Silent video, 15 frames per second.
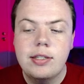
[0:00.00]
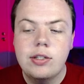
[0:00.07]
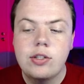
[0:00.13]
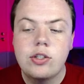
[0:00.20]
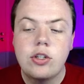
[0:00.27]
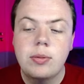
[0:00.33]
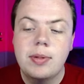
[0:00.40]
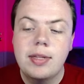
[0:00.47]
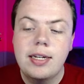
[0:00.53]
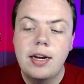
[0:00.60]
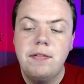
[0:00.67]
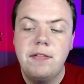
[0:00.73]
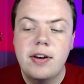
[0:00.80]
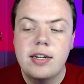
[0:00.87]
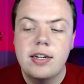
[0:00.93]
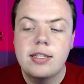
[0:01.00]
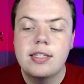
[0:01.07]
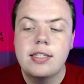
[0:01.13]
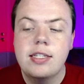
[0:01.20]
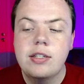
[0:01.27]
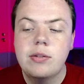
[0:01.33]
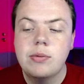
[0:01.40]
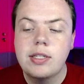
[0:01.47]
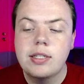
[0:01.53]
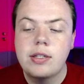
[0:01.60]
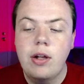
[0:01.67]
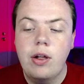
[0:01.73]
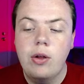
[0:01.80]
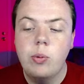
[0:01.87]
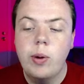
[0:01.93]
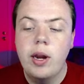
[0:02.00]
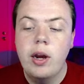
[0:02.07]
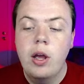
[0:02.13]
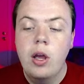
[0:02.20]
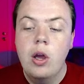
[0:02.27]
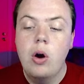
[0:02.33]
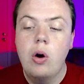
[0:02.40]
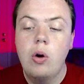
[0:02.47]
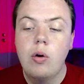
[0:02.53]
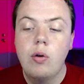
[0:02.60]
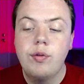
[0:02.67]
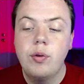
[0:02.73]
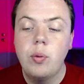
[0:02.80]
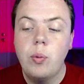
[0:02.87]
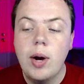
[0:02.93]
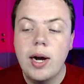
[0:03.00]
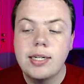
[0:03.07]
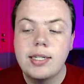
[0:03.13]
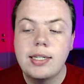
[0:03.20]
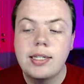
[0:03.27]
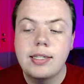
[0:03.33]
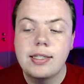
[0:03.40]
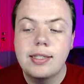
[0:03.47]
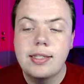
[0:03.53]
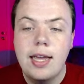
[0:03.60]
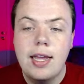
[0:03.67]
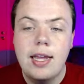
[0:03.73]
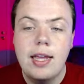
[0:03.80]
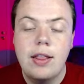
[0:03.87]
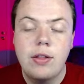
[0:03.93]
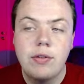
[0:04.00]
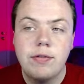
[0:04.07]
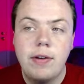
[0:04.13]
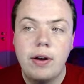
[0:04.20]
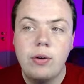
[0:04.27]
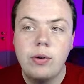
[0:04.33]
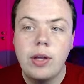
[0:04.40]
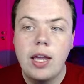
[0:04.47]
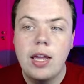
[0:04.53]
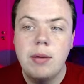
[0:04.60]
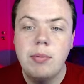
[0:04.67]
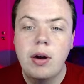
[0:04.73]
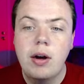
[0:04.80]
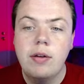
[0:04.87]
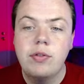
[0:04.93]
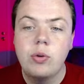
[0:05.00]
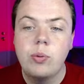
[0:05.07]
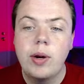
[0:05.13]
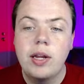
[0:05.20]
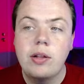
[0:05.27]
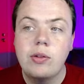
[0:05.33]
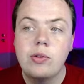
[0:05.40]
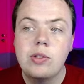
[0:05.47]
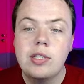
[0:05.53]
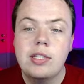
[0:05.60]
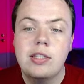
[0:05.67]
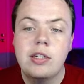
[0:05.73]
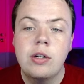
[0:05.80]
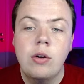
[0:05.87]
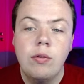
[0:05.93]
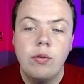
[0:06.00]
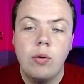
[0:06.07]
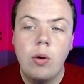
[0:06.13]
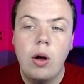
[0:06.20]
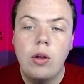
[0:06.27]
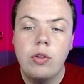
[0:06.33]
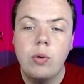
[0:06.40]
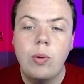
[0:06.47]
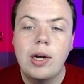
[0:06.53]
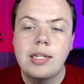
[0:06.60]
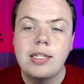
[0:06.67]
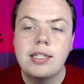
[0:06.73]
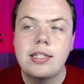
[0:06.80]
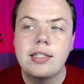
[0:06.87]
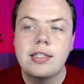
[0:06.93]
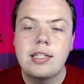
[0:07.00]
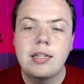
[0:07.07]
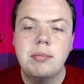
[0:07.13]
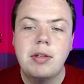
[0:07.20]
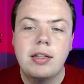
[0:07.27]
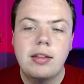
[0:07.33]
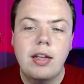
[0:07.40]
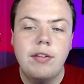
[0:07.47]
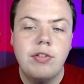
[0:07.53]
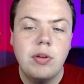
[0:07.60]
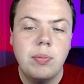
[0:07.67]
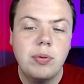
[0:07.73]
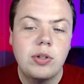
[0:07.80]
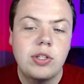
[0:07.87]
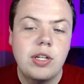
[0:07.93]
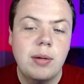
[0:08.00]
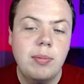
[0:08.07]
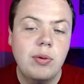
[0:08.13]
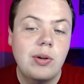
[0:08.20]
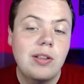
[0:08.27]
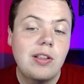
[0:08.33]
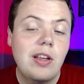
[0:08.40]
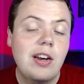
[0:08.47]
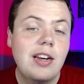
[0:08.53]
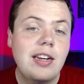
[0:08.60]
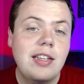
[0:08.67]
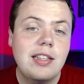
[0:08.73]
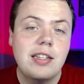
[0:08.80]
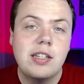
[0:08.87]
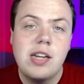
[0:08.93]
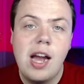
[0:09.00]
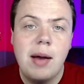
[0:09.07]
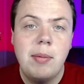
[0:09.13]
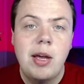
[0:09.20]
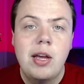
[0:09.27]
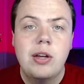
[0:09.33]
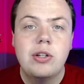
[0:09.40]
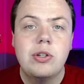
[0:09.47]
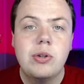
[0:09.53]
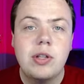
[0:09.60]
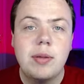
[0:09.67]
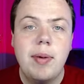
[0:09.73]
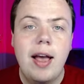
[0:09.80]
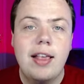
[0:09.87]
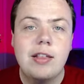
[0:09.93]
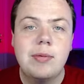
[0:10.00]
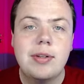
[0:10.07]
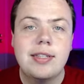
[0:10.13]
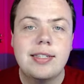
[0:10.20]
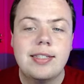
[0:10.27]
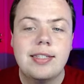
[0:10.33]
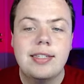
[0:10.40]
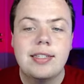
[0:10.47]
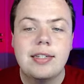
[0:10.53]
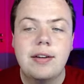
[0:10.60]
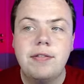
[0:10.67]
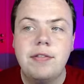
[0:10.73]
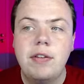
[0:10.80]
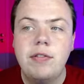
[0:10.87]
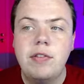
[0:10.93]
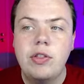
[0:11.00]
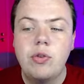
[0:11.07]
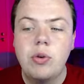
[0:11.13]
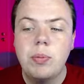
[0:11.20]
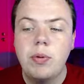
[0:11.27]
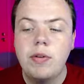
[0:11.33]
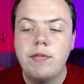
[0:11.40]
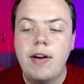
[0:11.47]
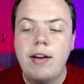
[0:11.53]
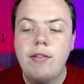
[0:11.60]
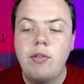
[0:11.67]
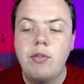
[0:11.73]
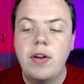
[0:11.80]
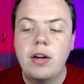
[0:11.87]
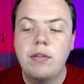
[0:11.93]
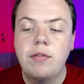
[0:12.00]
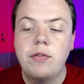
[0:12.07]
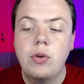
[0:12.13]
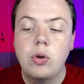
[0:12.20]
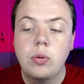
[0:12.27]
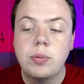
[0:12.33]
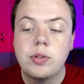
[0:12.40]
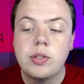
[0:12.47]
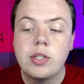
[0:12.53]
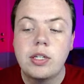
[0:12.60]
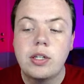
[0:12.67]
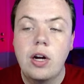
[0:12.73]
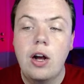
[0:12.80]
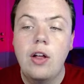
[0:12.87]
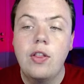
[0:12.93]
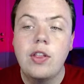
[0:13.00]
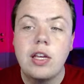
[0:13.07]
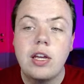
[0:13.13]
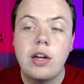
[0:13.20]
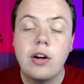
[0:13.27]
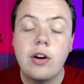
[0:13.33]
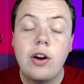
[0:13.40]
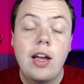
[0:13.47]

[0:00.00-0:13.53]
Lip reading: sure, but they did finish the season with a solid win over Washington State in their final game of the regular season. And overall, it's a Washington team that loves to push tempo and has done a decent job shooting the basketball this season, a 53.5 effective field goal percentage on the year.